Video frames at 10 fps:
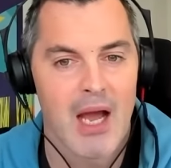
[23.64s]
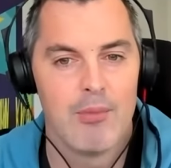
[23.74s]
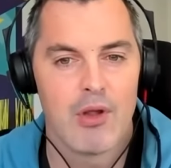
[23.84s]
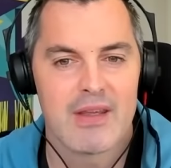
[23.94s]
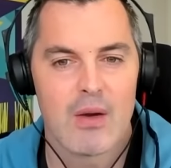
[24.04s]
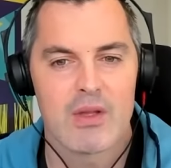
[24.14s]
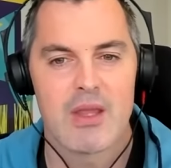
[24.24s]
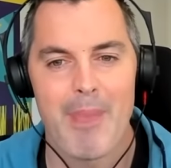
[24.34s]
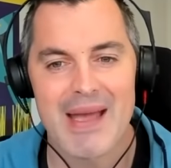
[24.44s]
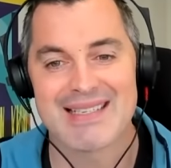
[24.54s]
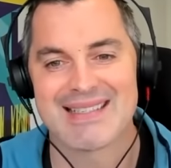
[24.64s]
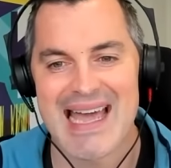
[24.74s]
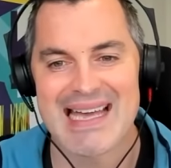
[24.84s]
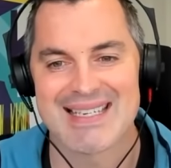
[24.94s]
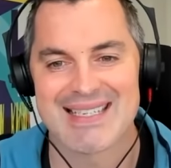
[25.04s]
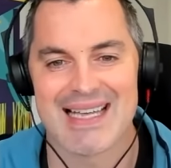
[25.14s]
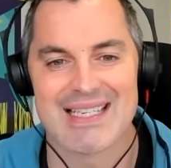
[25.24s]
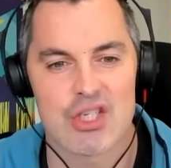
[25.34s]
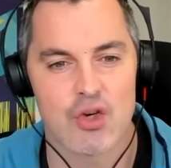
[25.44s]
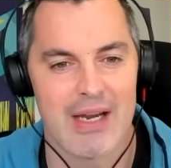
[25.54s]
I'm looking at what the best tests
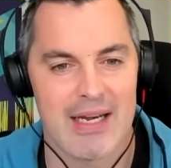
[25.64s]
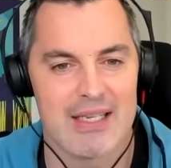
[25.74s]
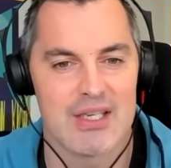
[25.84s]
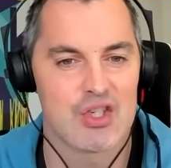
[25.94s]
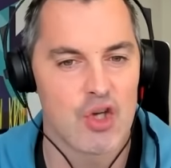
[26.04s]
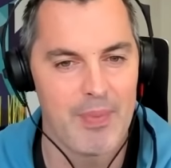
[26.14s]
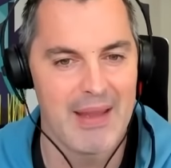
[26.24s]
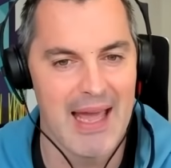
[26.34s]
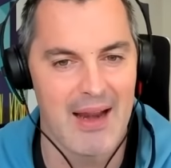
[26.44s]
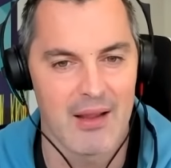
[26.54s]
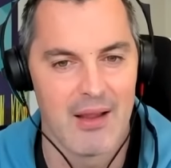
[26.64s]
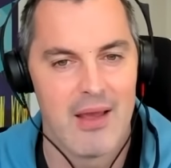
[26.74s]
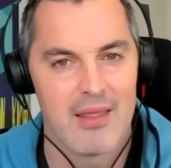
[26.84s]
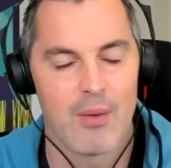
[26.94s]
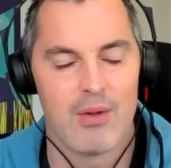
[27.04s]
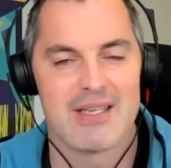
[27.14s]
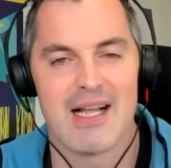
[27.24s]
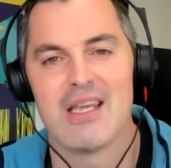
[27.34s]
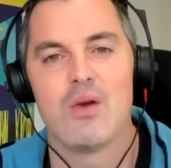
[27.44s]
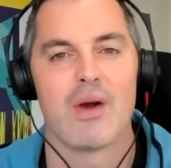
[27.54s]
and screenings you should be getting that will
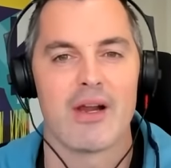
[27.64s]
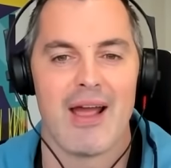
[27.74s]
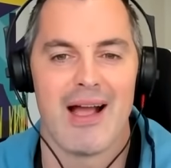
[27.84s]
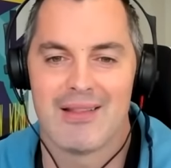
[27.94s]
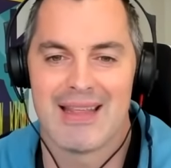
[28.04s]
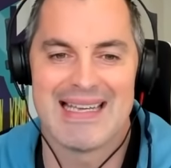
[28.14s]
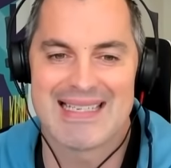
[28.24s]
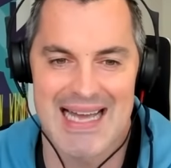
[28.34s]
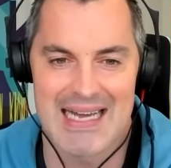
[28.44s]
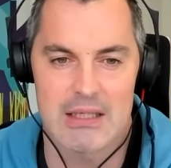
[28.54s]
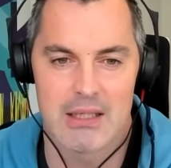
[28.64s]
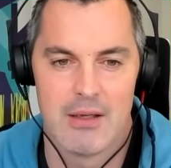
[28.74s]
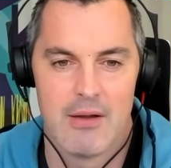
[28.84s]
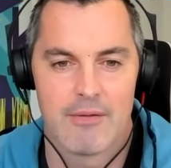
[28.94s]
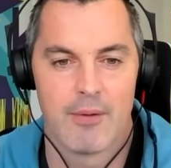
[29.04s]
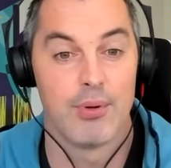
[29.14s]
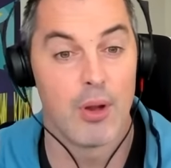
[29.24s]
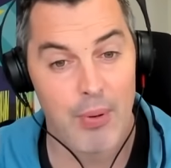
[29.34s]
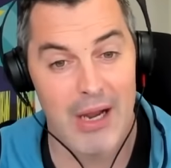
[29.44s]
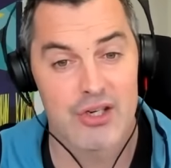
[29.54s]
tell you where your health is at. From
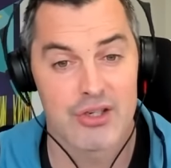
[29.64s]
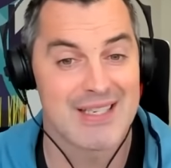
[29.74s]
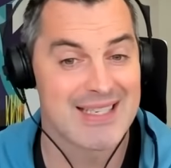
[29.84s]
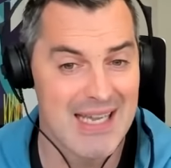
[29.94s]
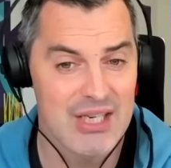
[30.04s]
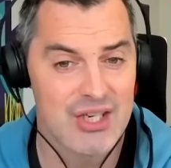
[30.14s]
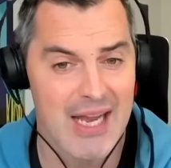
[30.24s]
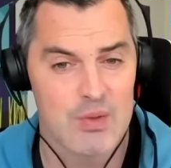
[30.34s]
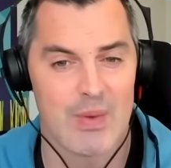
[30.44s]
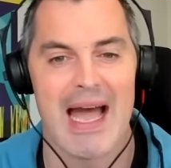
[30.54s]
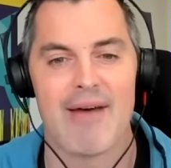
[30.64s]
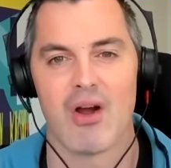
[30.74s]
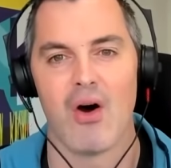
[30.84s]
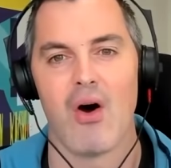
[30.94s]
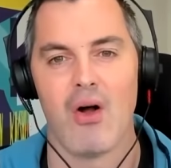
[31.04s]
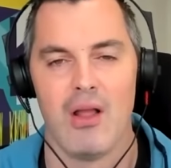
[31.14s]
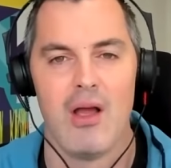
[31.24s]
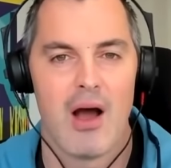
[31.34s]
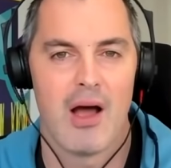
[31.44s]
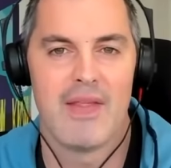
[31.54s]
blood pressure to skin checks, we have it all
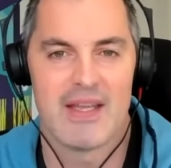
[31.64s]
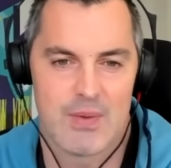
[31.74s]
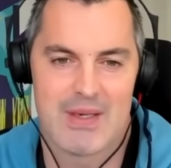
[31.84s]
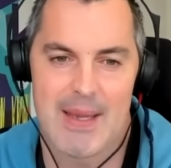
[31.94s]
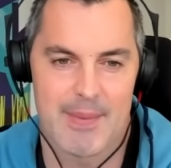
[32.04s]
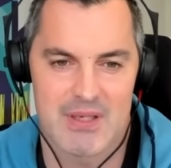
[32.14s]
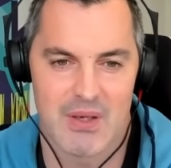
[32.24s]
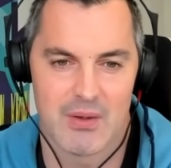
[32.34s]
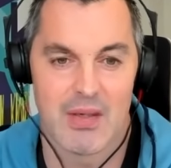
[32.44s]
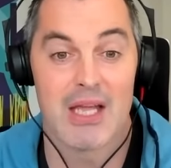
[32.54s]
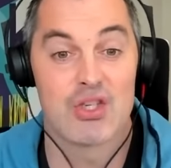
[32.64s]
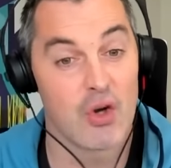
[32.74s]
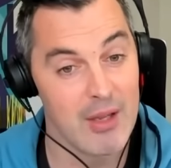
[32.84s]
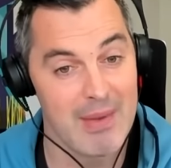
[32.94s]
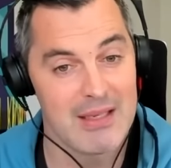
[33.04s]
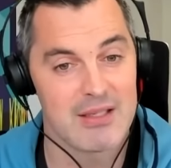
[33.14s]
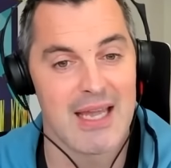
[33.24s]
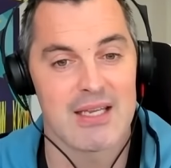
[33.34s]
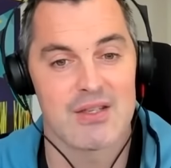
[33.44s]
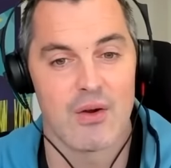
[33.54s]
on this week's episode. Joining me to
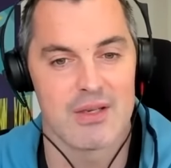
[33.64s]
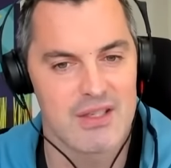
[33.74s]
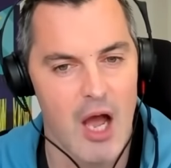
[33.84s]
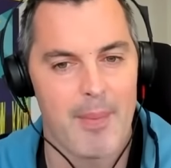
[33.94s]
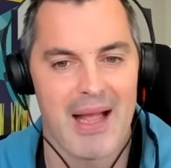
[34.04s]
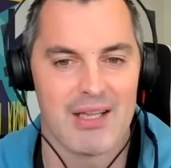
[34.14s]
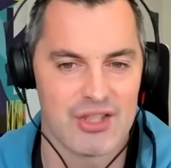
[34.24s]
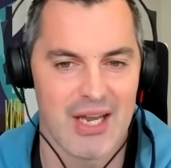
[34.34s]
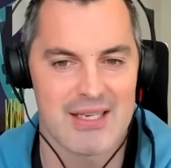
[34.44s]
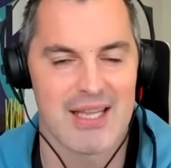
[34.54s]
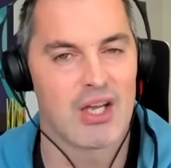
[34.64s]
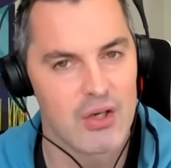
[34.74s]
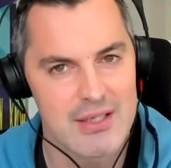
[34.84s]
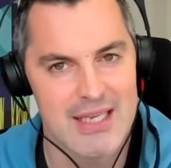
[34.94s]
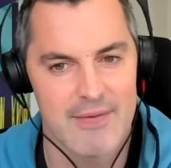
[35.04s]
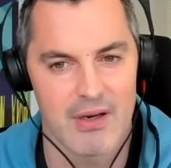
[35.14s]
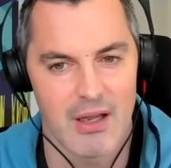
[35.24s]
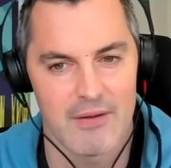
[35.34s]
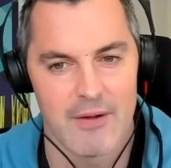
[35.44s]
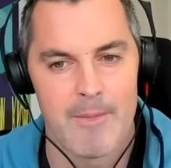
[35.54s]
take us through his top health check that could save your
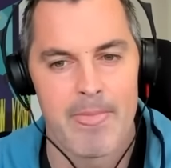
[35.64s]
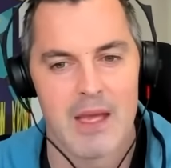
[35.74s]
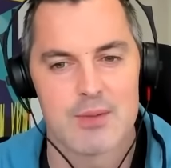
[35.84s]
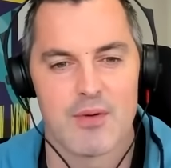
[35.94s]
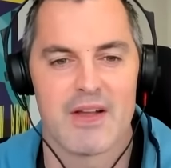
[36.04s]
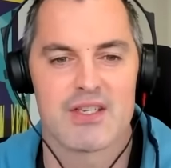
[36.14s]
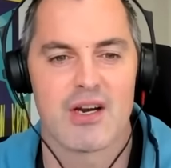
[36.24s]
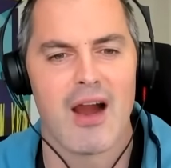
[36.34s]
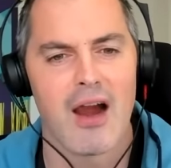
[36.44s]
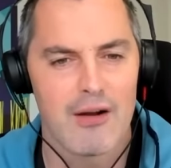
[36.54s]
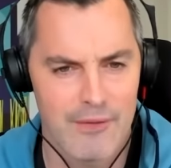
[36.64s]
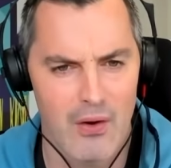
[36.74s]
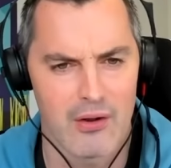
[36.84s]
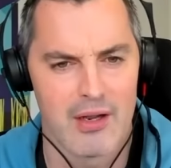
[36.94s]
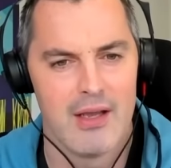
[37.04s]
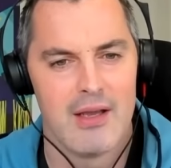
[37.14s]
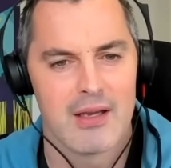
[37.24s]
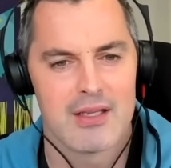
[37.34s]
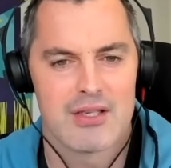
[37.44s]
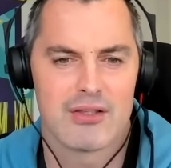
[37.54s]
life is Professor Carl Vaughan,
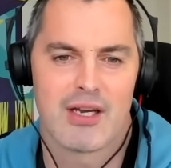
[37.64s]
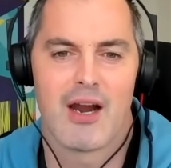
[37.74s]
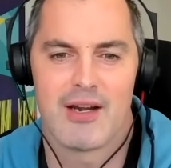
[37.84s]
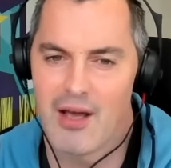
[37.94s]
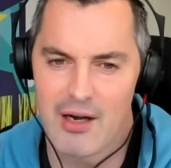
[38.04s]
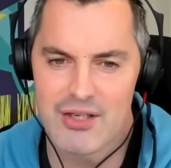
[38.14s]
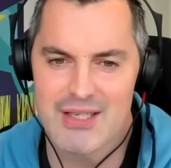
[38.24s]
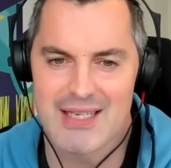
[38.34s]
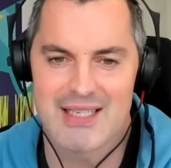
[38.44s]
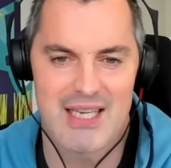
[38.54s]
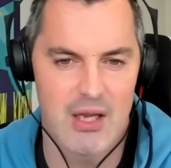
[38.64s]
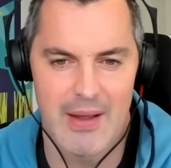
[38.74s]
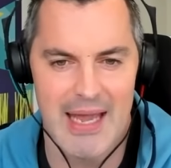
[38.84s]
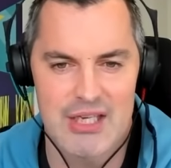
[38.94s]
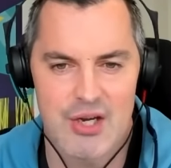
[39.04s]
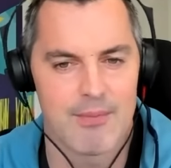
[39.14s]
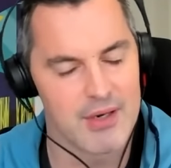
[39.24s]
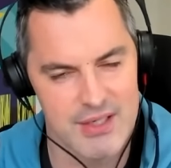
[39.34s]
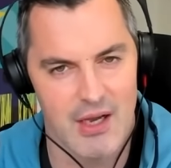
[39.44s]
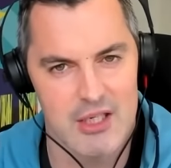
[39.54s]
consultant cardiologist at CUH
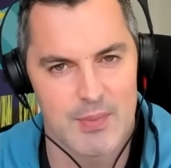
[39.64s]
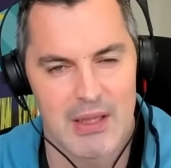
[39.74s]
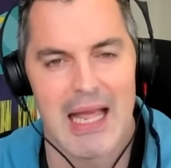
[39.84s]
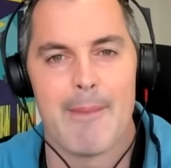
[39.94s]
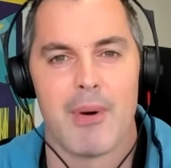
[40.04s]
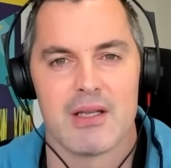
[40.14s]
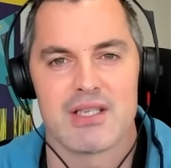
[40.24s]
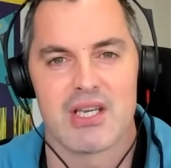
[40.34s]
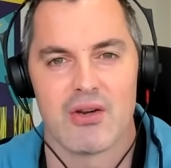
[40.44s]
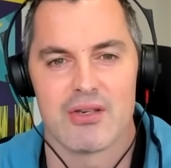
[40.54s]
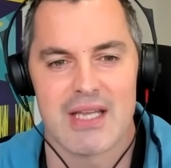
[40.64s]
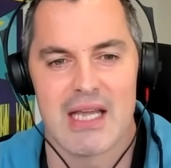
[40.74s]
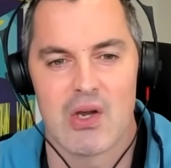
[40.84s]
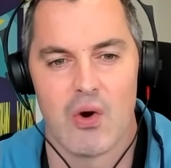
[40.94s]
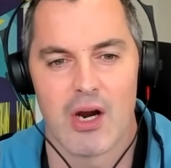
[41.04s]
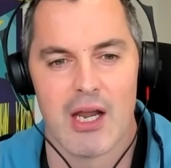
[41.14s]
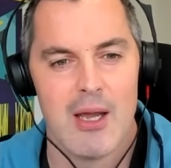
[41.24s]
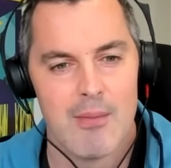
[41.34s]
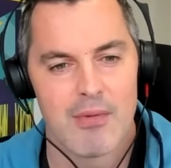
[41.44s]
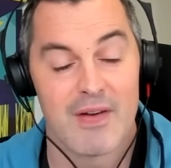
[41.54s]
Mercy Hospital and Bon Secours in Cork.
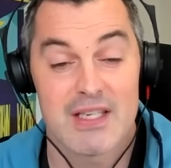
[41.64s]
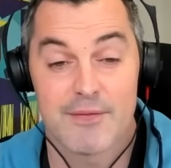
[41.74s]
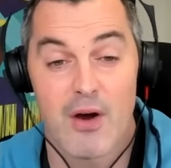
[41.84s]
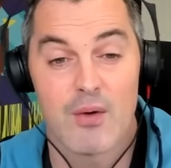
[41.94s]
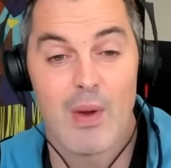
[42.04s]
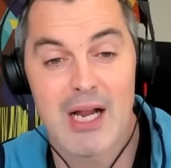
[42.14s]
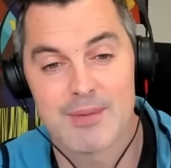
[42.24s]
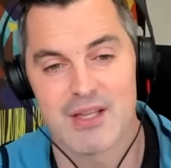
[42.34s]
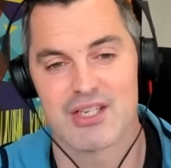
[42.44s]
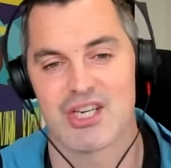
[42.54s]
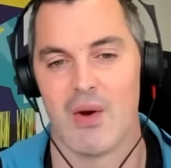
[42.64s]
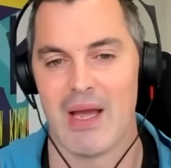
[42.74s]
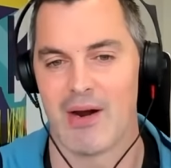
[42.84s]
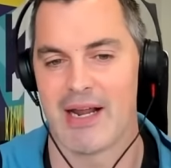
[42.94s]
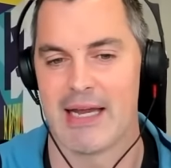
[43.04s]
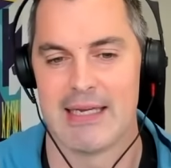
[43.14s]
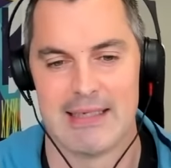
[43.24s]
Professor Vaughan, welcome to the show. How are you?